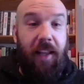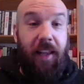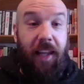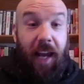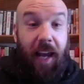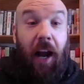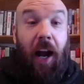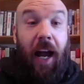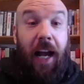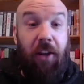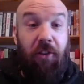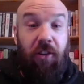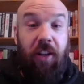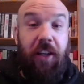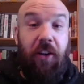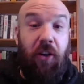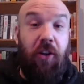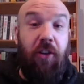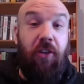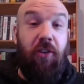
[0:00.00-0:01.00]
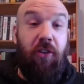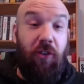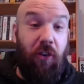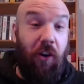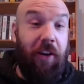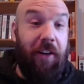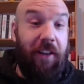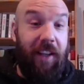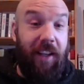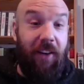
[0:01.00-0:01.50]
they are actually
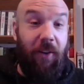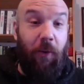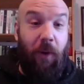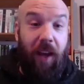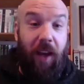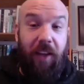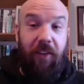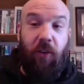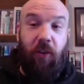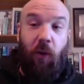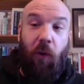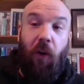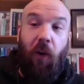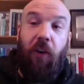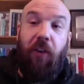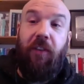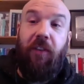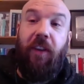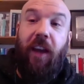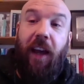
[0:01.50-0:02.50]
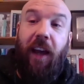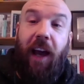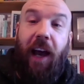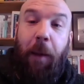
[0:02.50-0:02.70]
constructing a race course